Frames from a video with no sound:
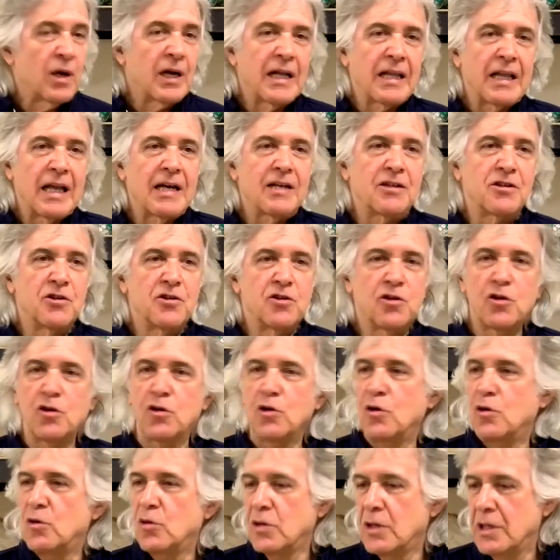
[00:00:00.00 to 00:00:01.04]
what I'd like to
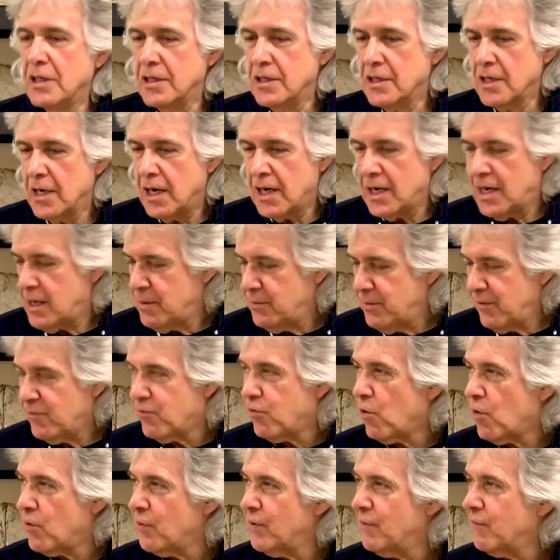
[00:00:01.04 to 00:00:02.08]
do
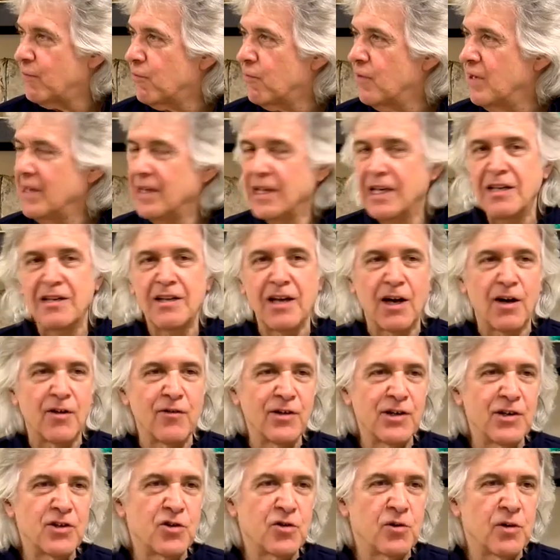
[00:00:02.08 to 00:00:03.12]
before we really delve
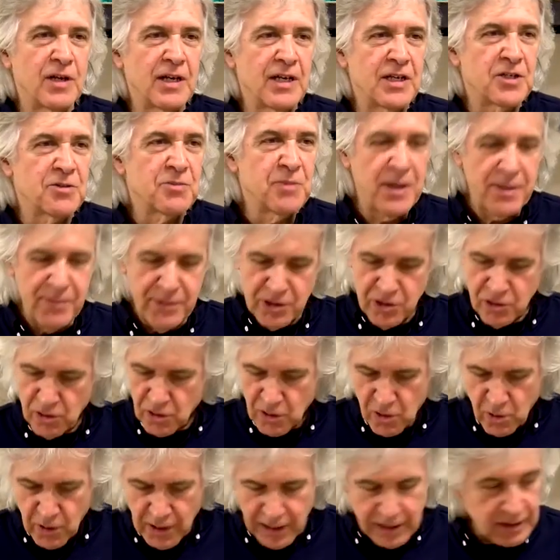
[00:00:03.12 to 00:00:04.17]
into it is maybe do a
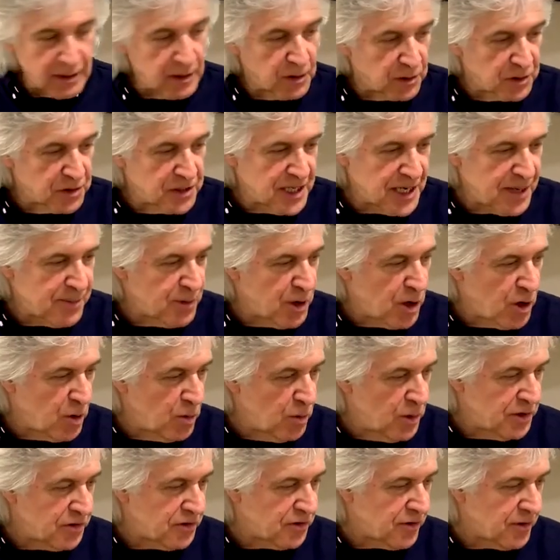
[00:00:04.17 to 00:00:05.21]
quick little demo
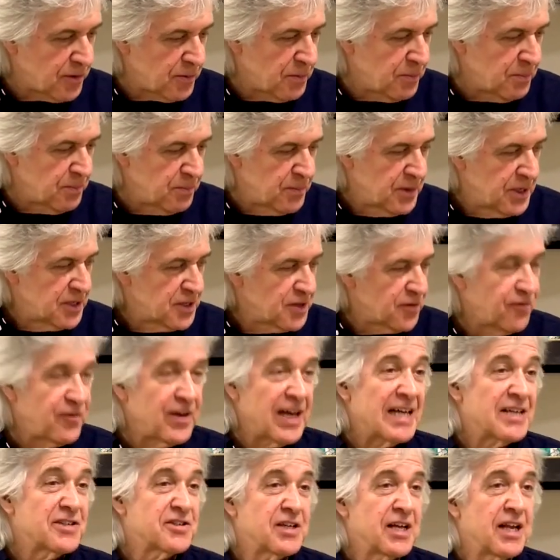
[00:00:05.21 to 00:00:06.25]
with some
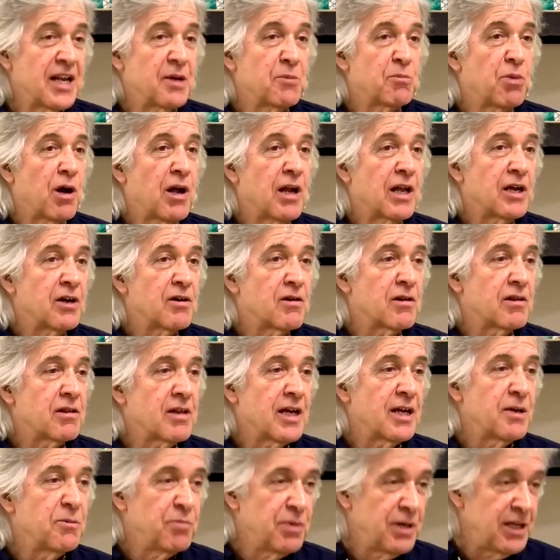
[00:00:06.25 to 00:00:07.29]
fast-setting
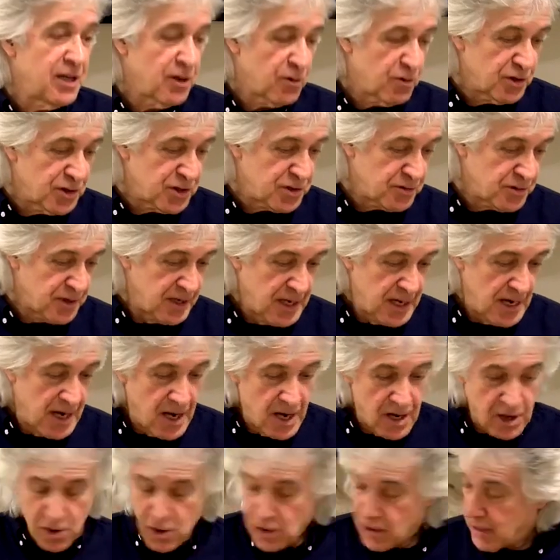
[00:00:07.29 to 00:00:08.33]
polyurethane. Peter was
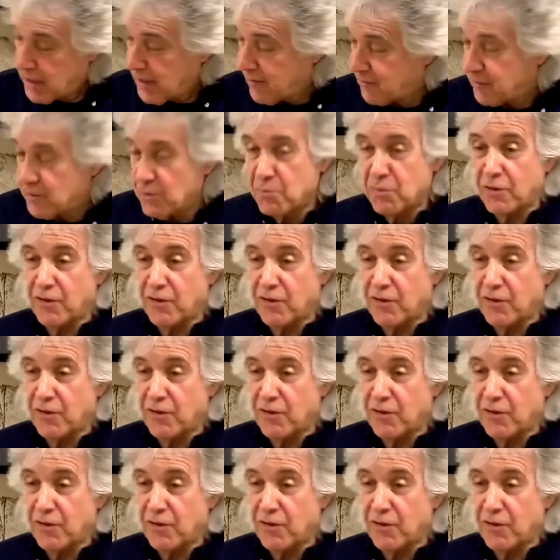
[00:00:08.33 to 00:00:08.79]
good enough to